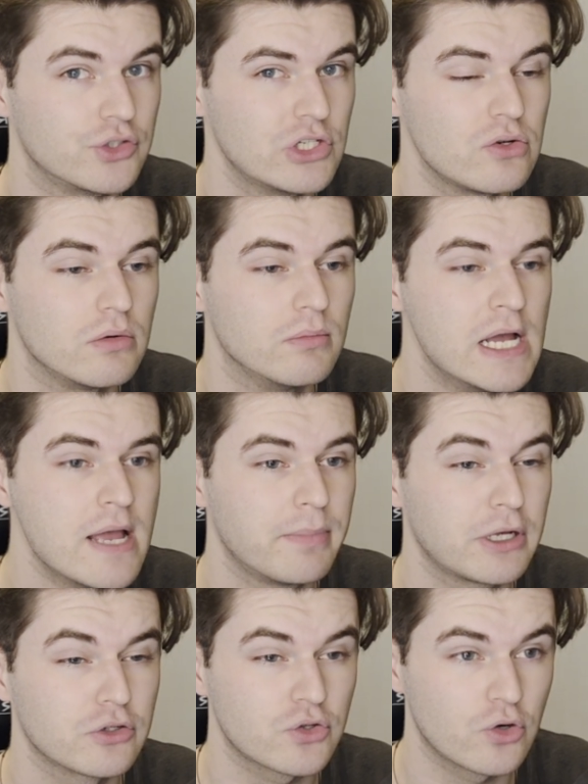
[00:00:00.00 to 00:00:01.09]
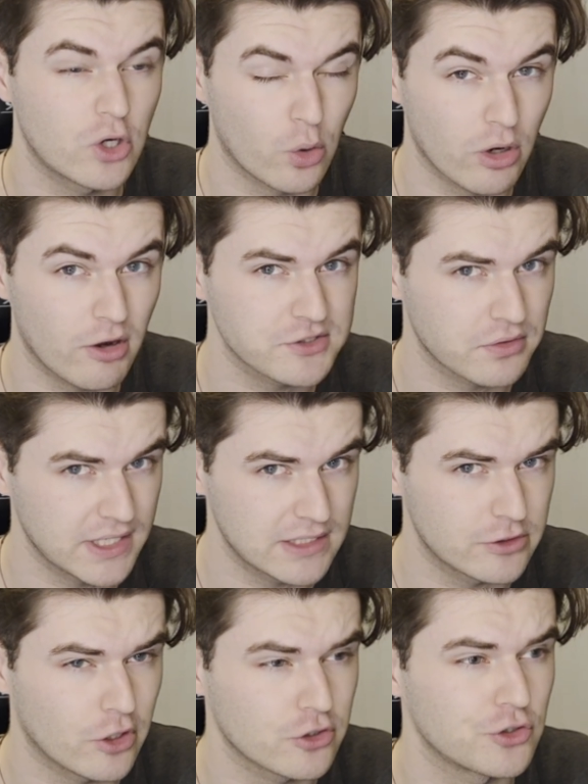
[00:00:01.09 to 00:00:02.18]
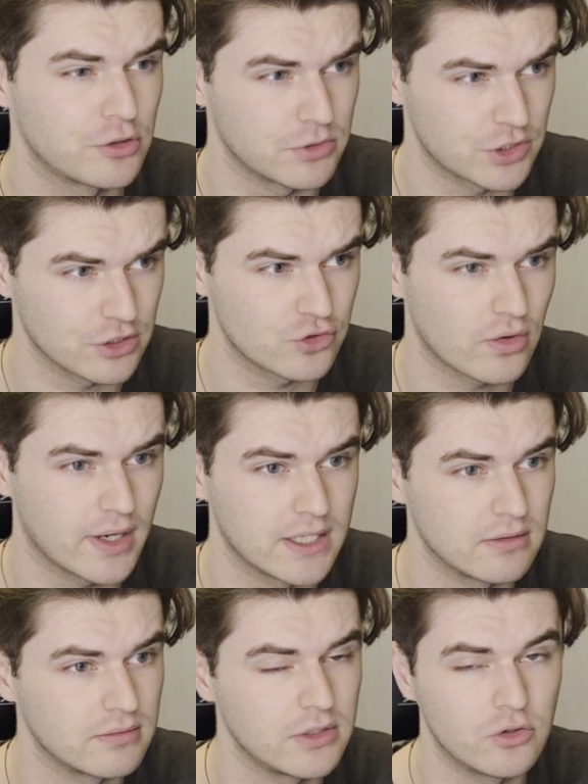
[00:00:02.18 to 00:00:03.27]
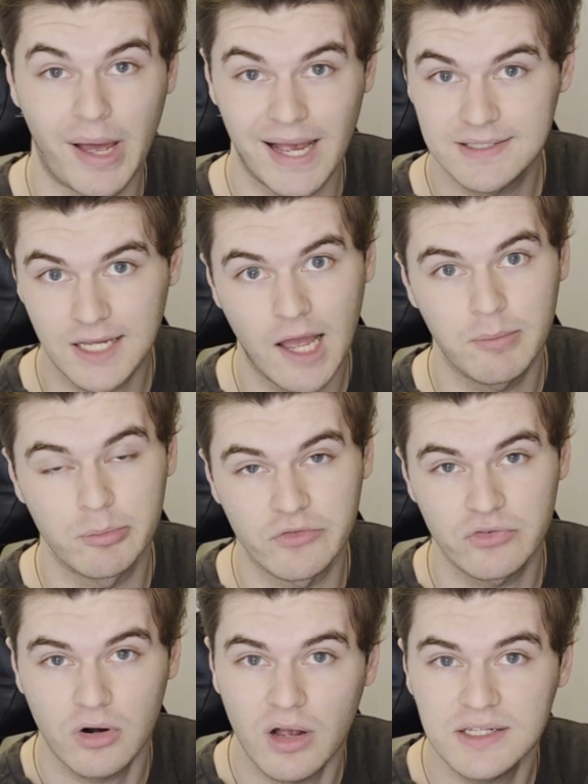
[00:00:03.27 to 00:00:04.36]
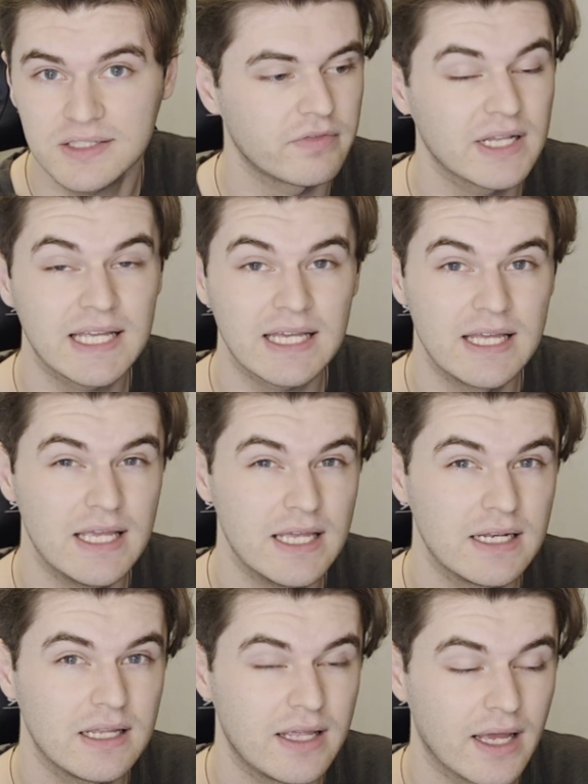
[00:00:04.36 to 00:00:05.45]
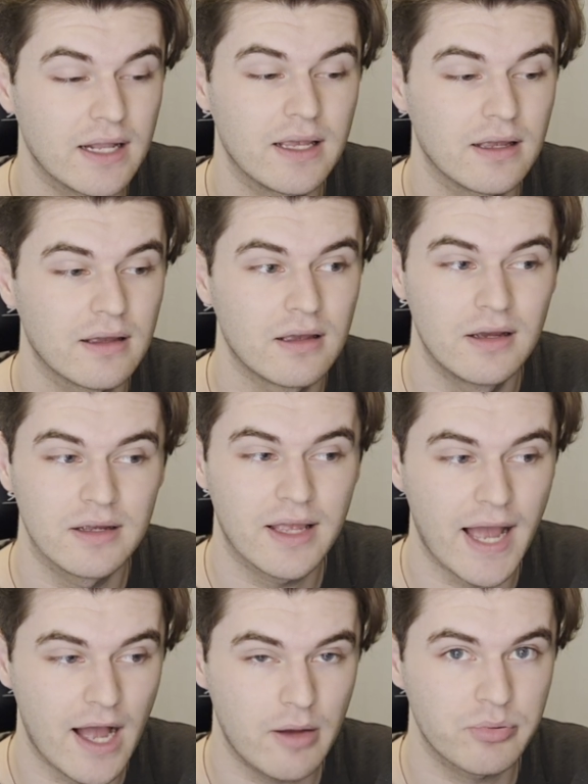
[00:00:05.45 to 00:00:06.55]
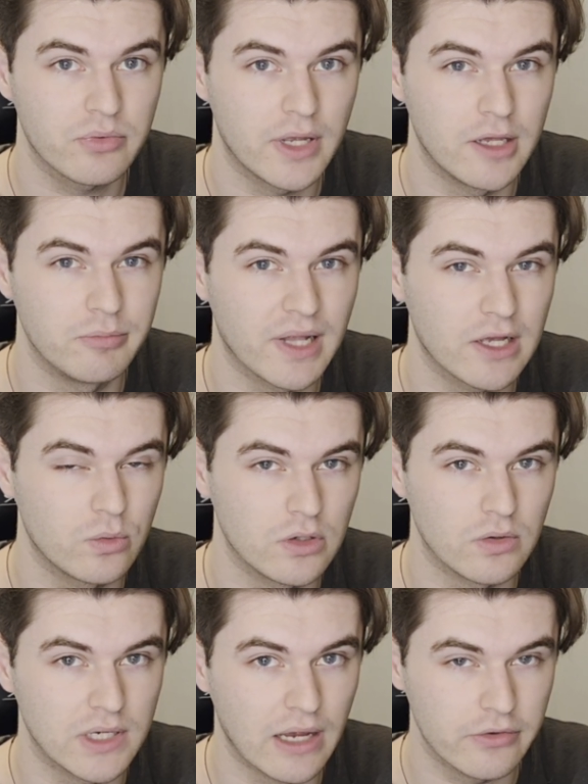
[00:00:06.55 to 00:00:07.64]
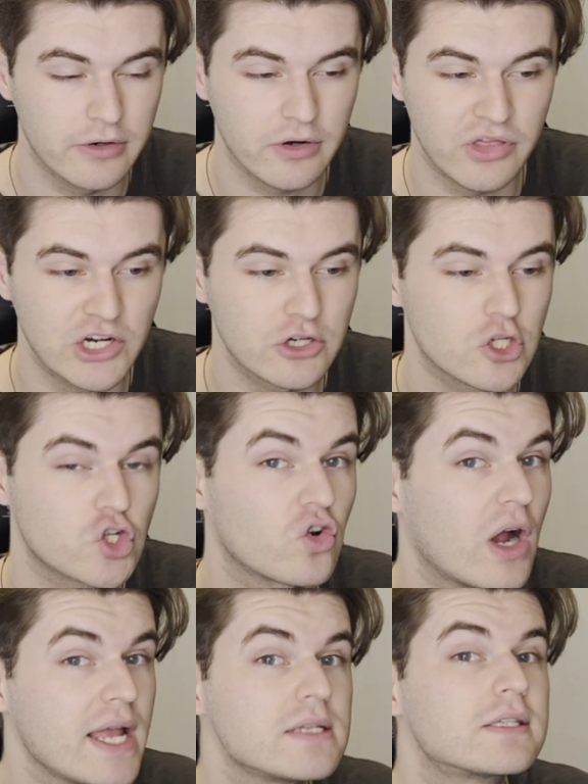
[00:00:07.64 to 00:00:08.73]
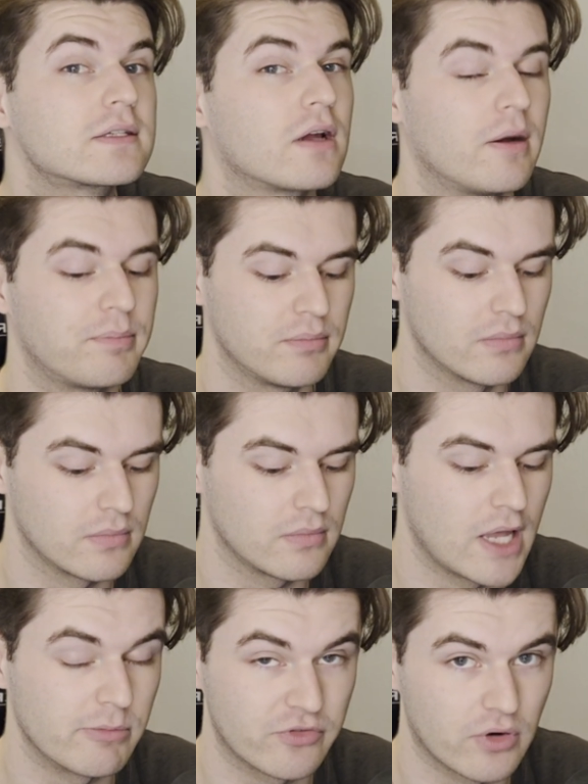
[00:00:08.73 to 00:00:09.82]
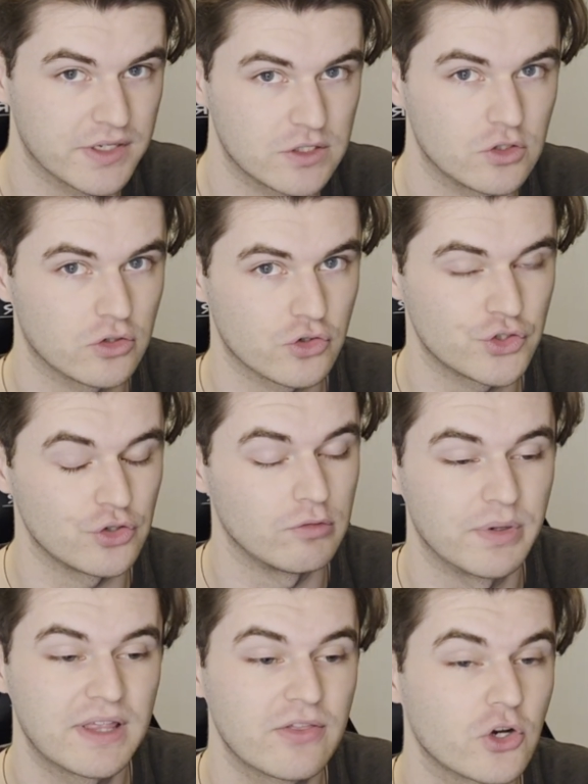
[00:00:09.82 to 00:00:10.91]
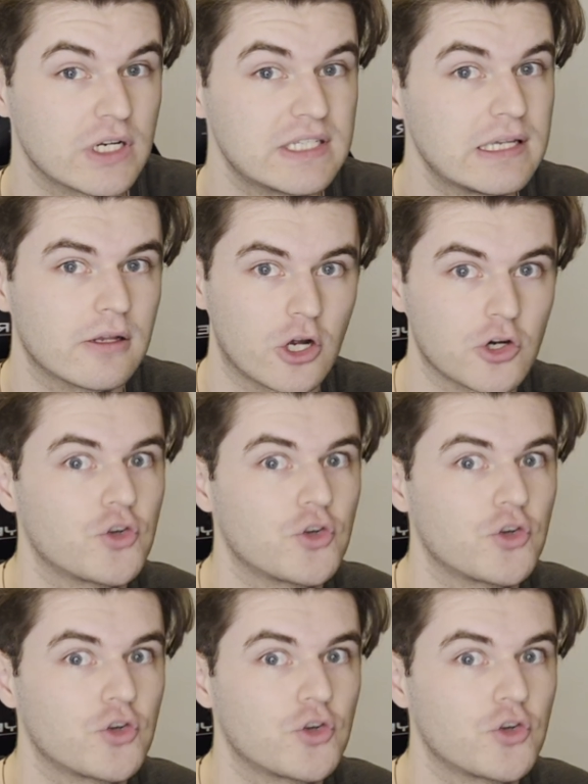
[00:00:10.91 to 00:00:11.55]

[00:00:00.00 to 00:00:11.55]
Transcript: Doom, because Krakoa also thinks that Dr. Doom is going to try and, backstab Emma Frost. I feel like in getting Cap and Black Widow together, they're going to try and stop Emma Frost and Dr. Doom, but then they're going to see that Dr.